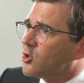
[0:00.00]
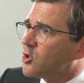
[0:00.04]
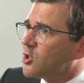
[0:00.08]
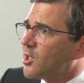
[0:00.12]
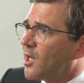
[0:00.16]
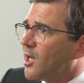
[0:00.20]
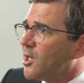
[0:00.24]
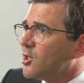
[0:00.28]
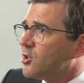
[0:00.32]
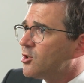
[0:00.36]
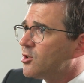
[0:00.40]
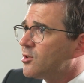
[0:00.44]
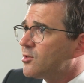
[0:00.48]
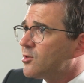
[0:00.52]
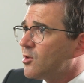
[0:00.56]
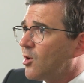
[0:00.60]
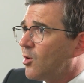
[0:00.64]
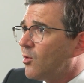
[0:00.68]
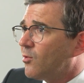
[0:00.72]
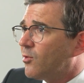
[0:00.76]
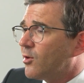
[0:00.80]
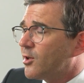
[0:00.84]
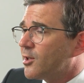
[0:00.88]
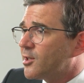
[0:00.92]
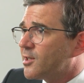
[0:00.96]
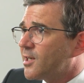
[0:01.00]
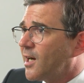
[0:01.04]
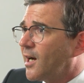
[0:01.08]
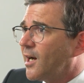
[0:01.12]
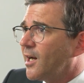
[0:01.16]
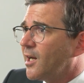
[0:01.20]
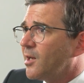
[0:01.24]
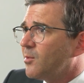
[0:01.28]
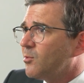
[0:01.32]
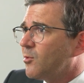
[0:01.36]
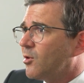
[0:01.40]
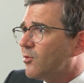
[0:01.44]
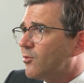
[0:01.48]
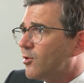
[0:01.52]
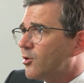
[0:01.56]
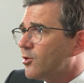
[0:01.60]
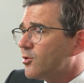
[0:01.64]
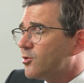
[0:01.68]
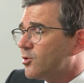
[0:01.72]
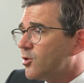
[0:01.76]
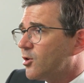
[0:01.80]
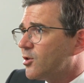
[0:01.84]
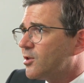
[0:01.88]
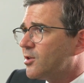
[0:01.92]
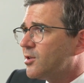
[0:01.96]
changes over time, over a
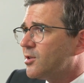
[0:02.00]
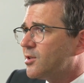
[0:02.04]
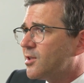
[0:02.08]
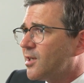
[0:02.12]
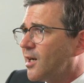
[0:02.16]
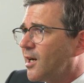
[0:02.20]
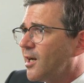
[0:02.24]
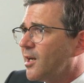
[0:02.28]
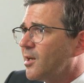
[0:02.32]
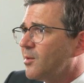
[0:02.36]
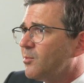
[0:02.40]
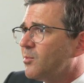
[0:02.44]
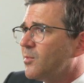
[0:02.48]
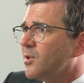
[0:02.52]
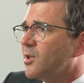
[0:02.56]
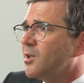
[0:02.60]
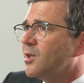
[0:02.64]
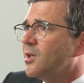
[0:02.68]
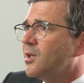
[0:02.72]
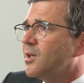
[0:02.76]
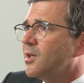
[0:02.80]
certain time.